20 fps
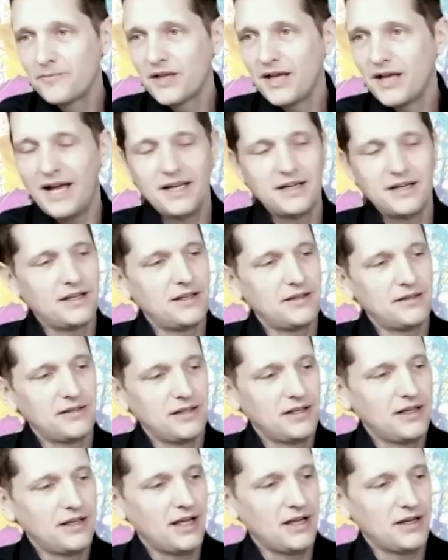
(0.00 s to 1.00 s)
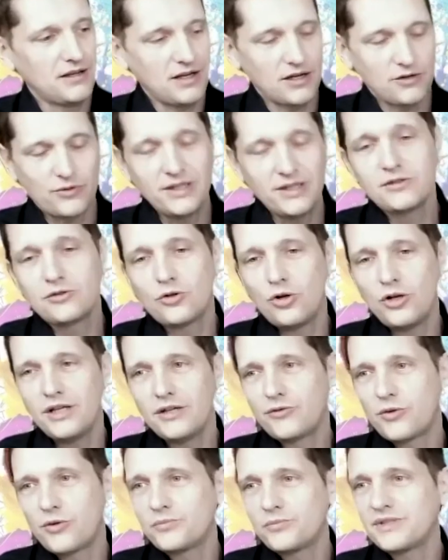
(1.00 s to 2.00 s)
I had a great
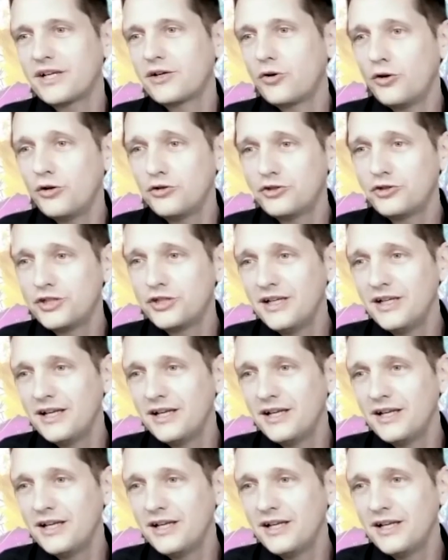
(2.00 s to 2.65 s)
colleague from psychology,